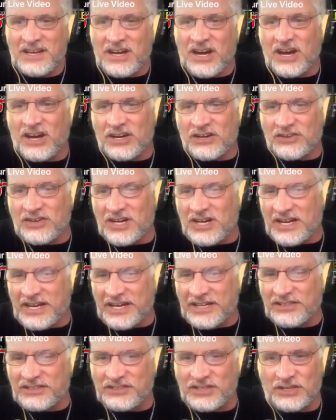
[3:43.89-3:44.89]
Her uh,
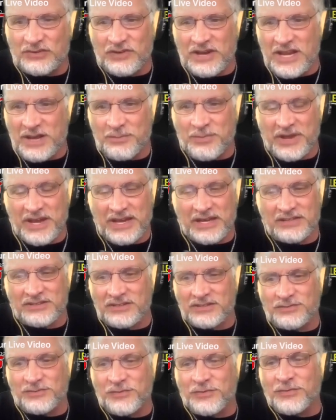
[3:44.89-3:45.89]
Instagram page
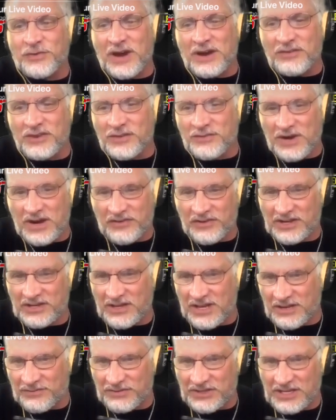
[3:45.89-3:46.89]
is very, very
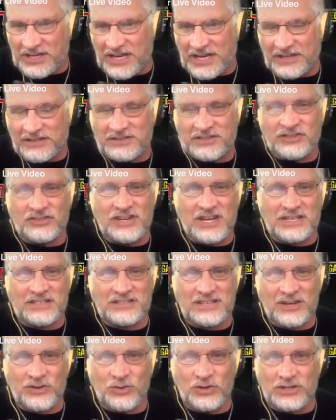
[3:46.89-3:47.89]
lovely. I suggest
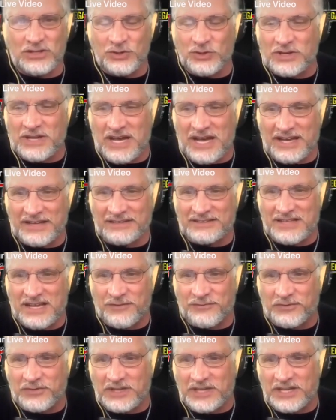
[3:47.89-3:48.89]
that all you guys
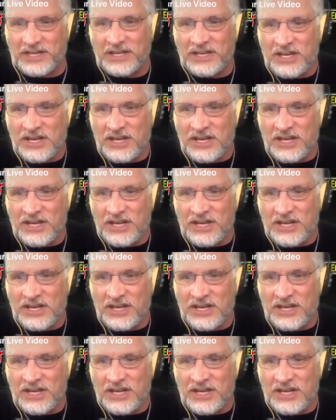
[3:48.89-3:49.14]
definitely